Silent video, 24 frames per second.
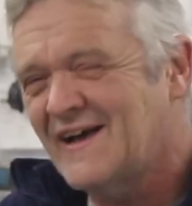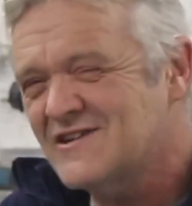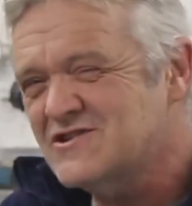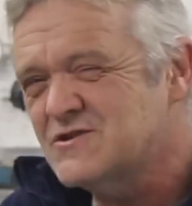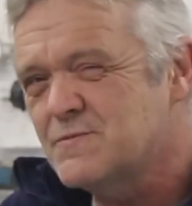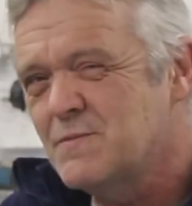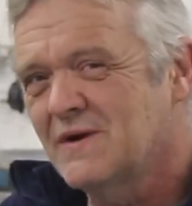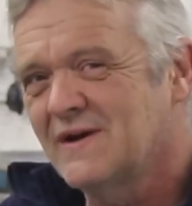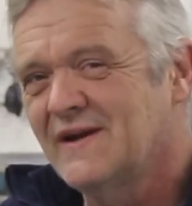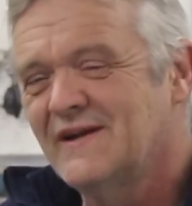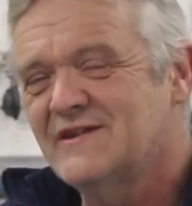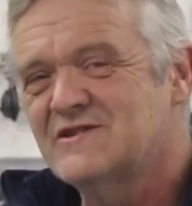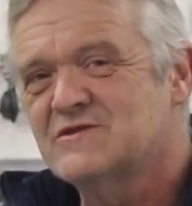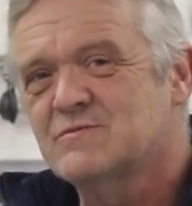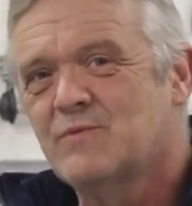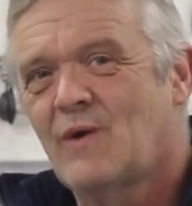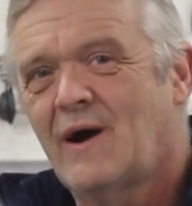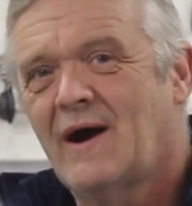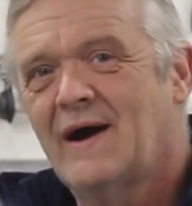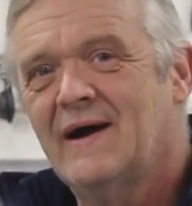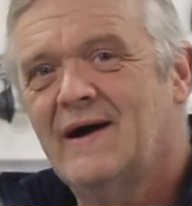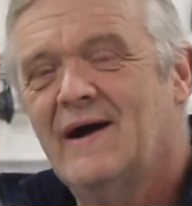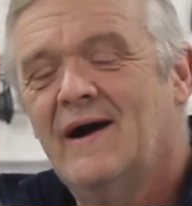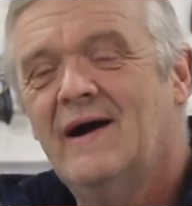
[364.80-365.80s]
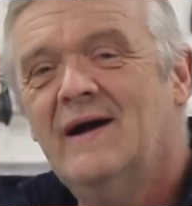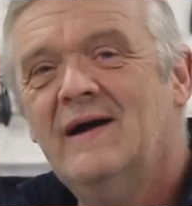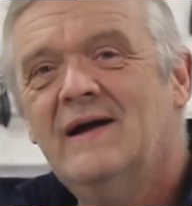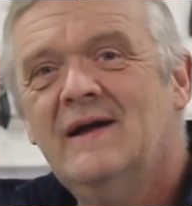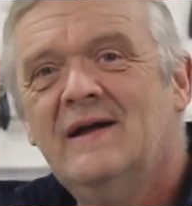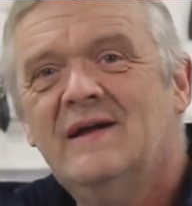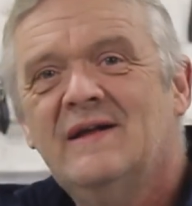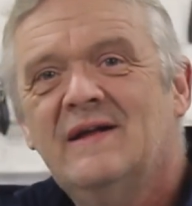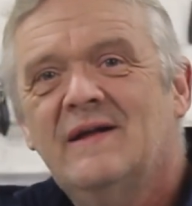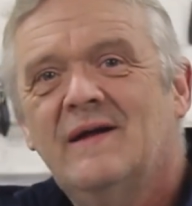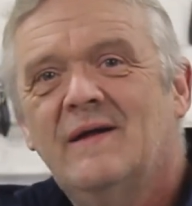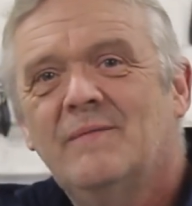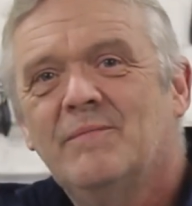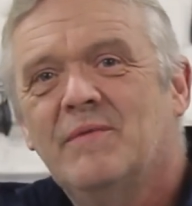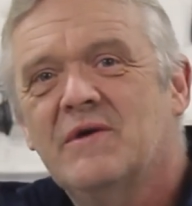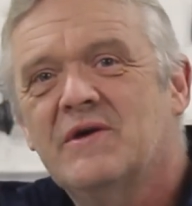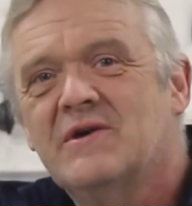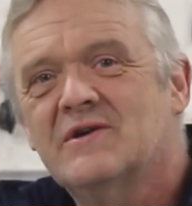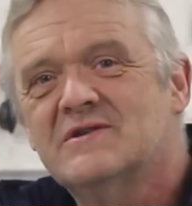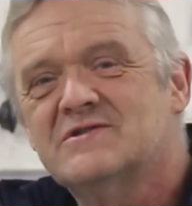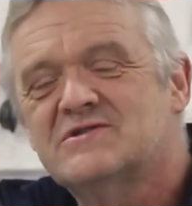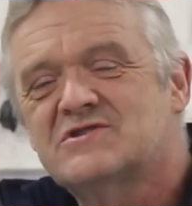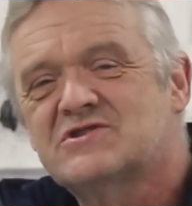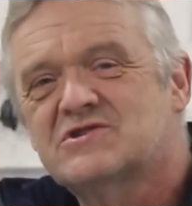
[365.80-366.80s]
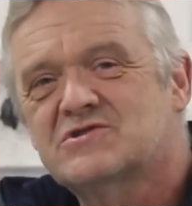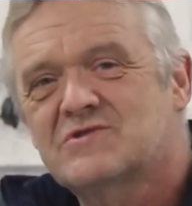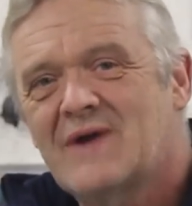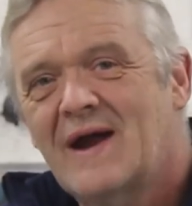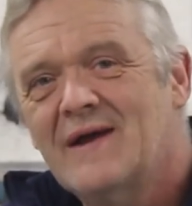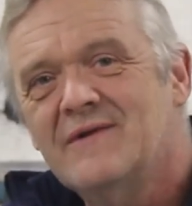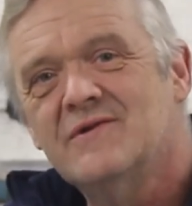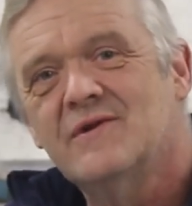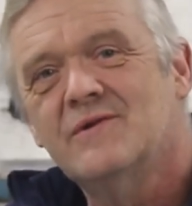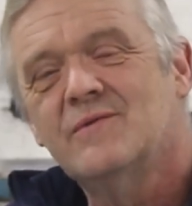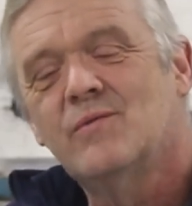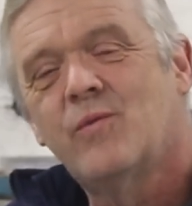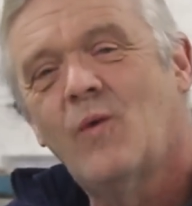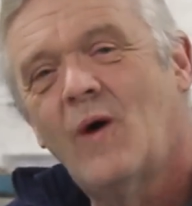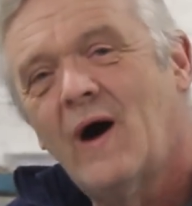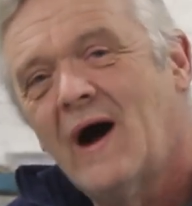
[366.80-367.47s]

has to be Litz wire because standard